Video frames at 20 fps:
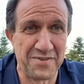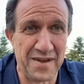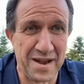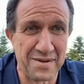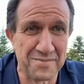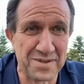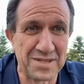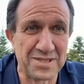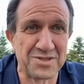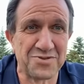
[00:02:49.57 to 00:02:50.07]

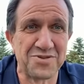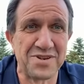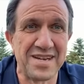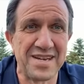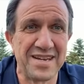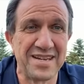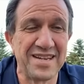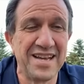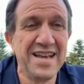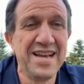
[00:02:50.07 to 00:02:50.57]
family
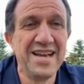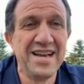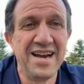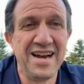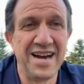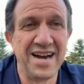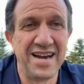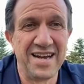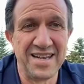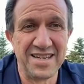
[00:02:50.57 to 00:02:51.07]
tree
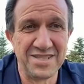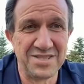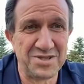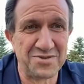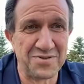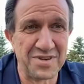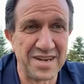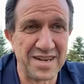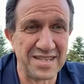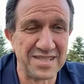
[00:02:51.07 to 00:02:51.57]

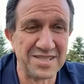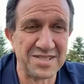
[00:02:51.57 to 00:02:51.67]
history.